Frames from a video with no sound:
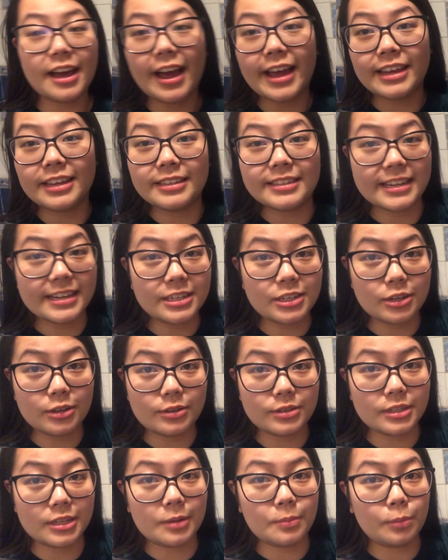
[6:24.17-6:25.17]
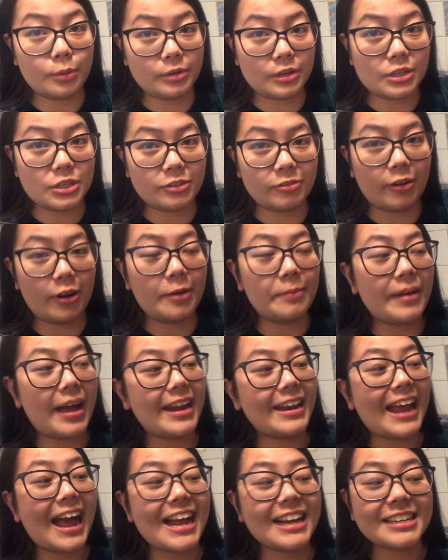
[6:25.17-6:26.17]
I did use the body scrub
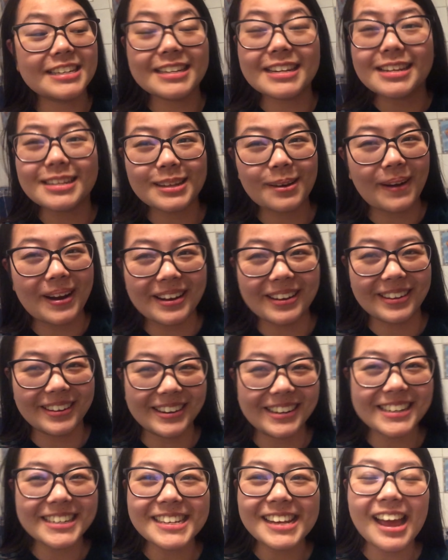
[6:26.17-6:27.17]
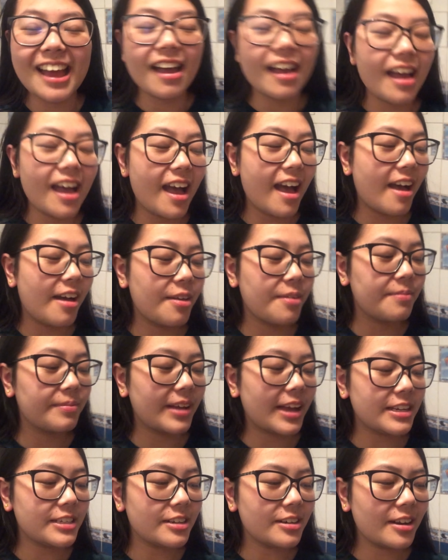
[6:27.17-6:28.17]
and it actually is quite good.
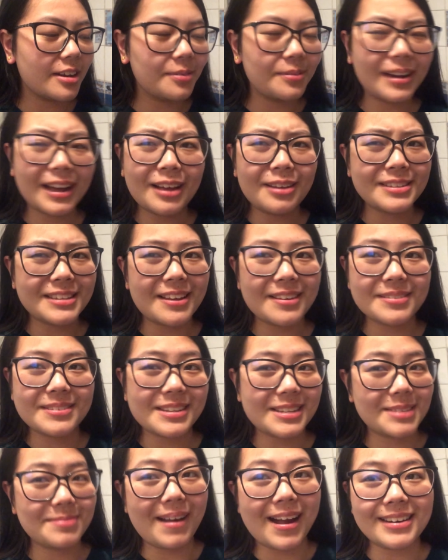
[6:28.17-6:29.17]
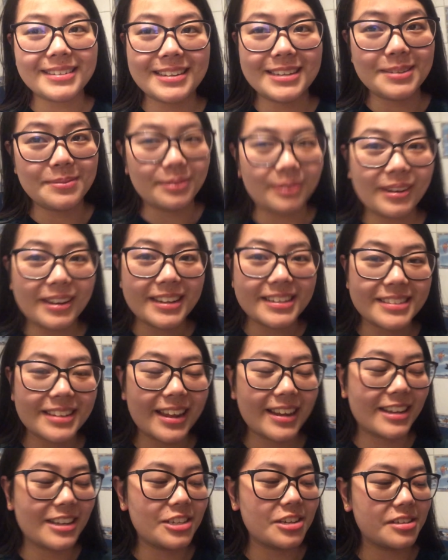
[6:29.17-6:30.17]
Um, I don't know what else I was expecting to this,
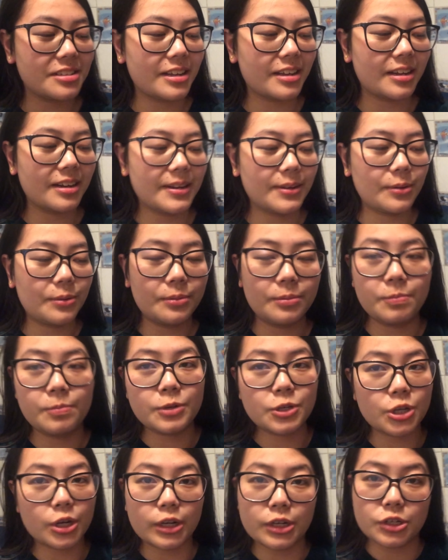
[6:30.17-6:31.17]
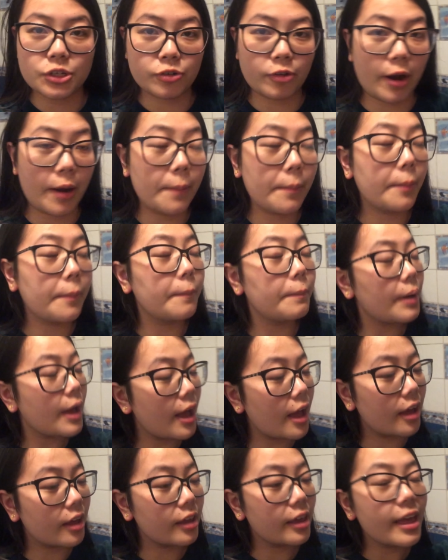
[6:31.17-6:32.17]
like it's just like a little sugar scrub
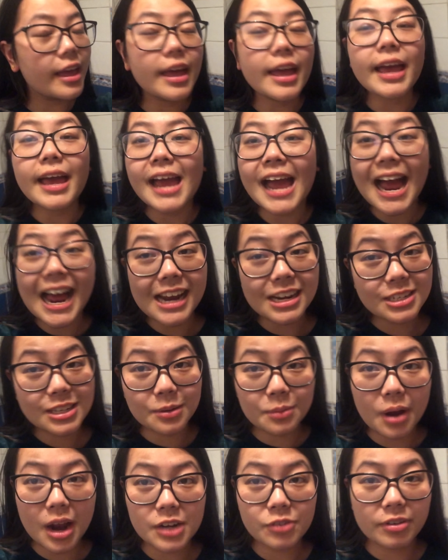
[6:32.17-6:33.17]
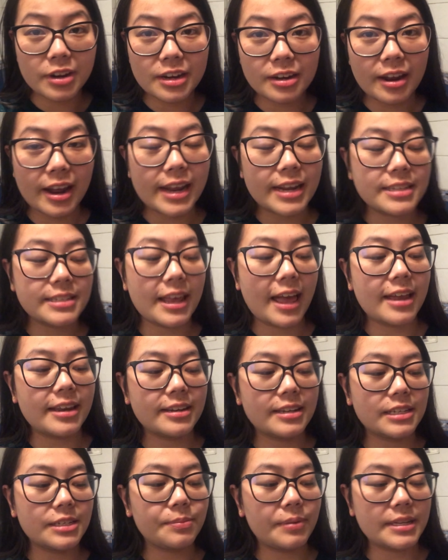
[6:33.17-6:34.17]
but it actually worked really nice
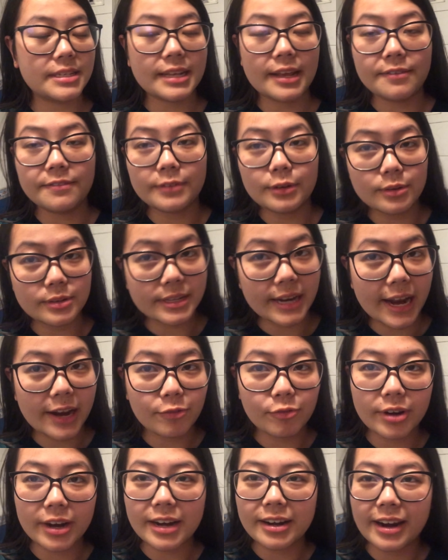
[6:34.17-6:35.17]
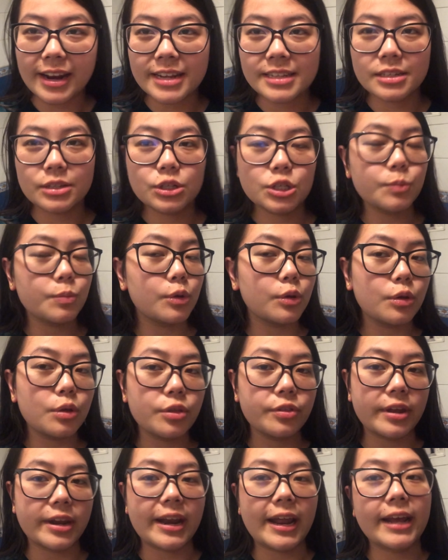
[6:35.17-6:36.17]
and my skin feels like really nice and
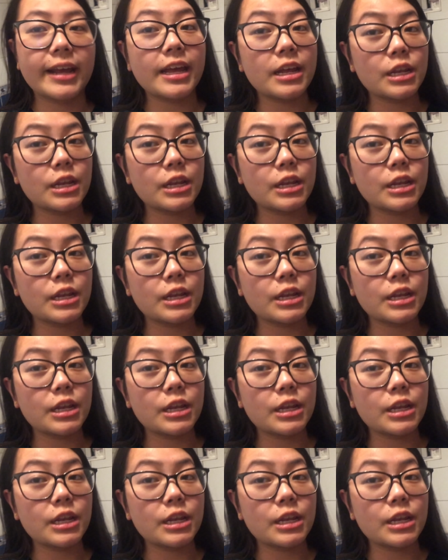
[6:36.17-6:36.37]
smooth and like